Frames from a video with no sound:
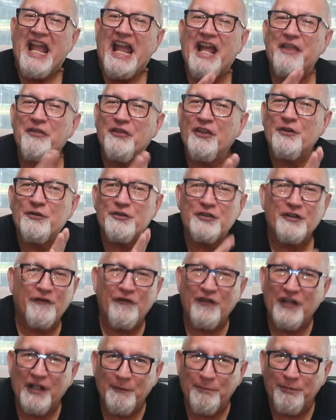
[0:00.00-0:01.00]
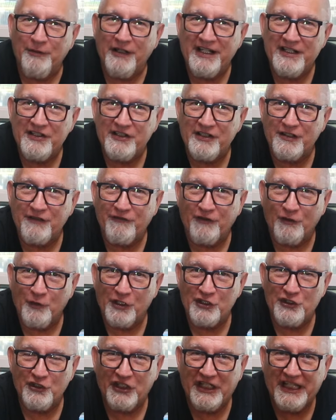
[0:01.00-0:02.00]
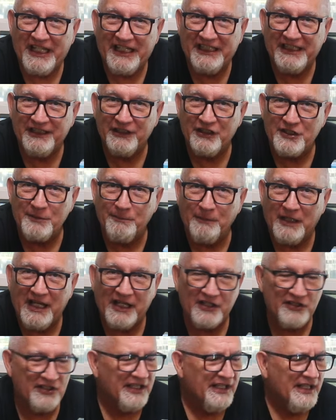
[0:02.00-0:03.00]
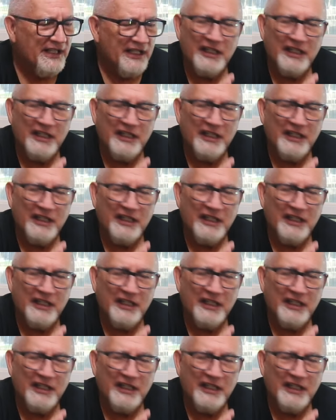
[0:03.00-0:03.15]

And those are fair prices for what you're getting in this box.